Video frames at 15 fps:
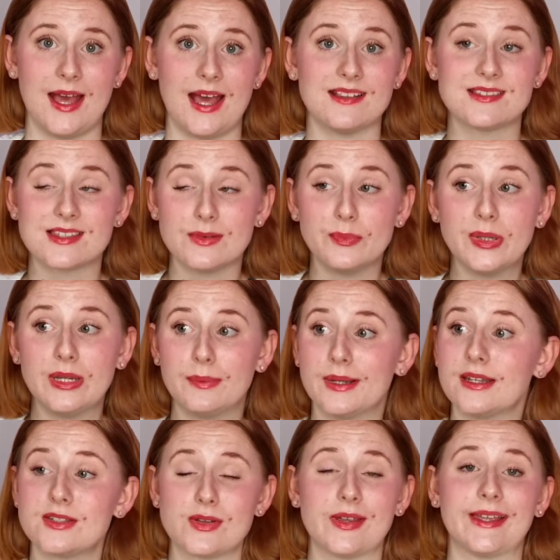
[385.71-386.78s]
And some people
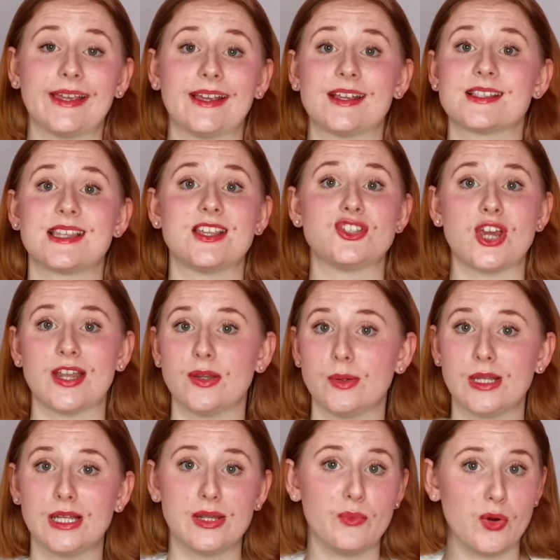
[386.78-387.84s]
are doing it because they
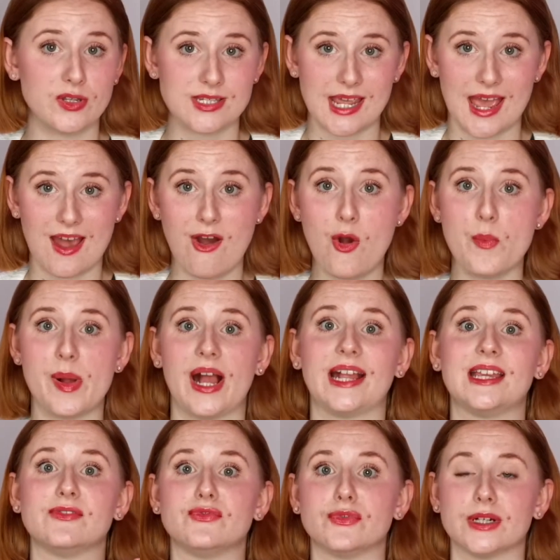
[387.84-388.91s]
genuinely want to help and
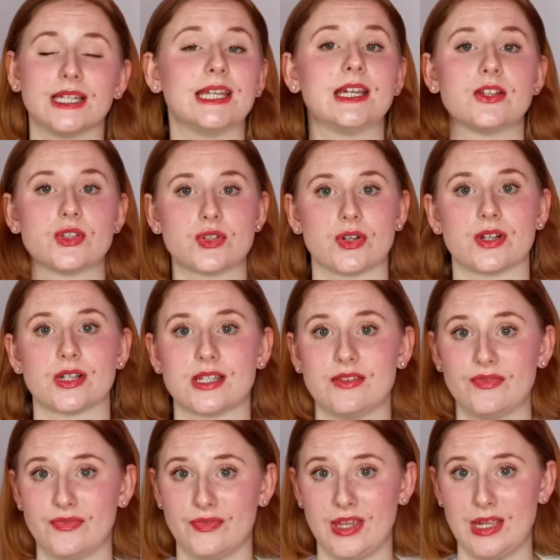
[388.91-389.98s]
give really constructive
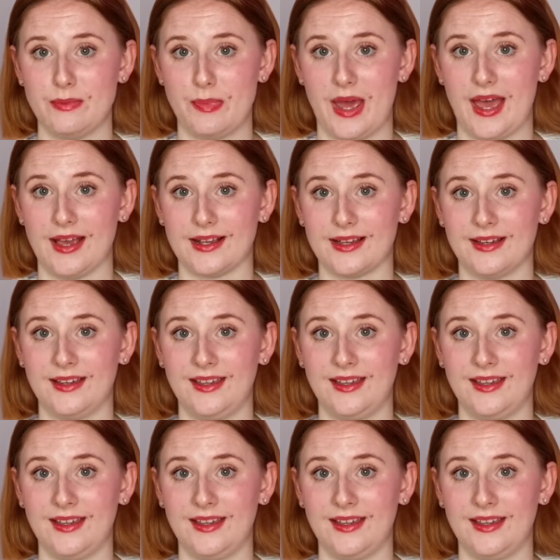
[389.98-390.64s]
feedback.